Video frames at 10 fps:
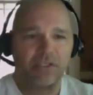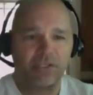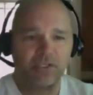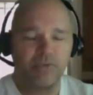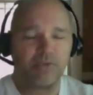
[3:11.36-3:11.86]

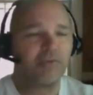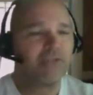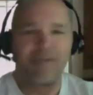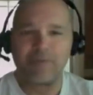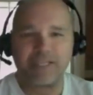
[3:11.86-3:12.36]
you don't
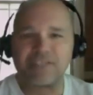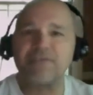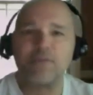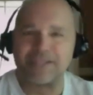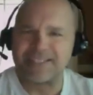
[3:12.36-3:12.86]
ever get to
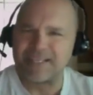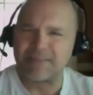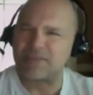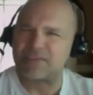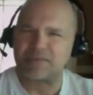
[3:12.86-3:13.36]
full
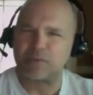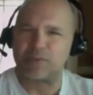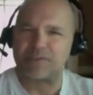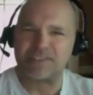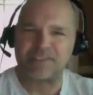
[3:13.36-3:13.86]
acceptance. Of
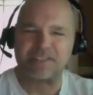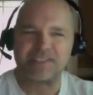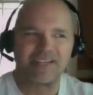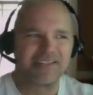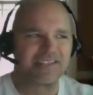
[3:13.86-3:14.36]
course, it's
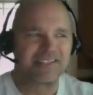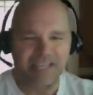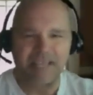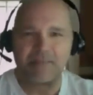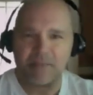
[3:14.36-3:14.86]
it's not the
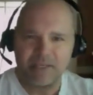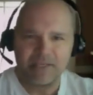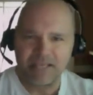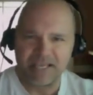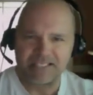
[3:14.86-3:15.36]
same
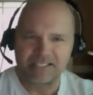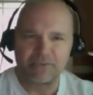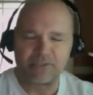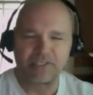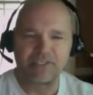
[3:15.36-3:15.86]
as
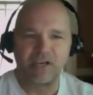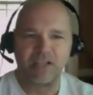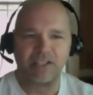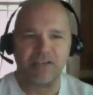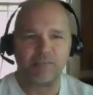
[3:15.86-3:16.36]
losing
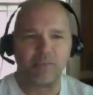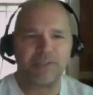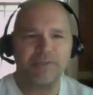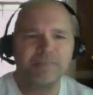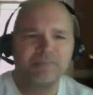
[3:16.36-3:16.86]
a loved
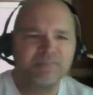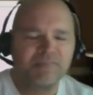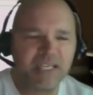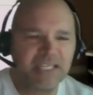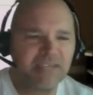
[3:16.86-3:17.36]
one,
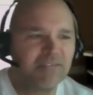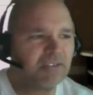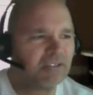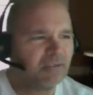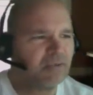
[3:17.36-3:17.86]
and
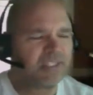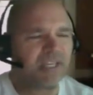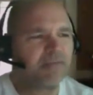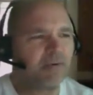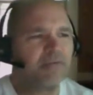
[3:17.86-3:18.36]
even losing
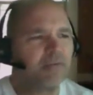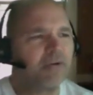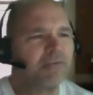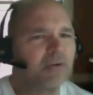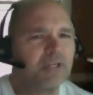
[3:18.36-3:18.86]
a very
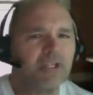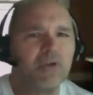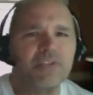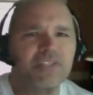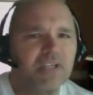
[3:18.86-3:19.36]
very very
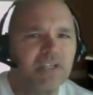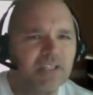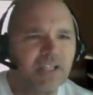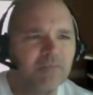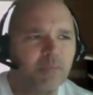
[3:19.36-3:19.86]
close
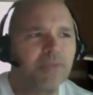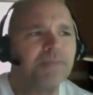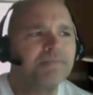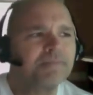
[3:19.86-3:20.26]
loved one.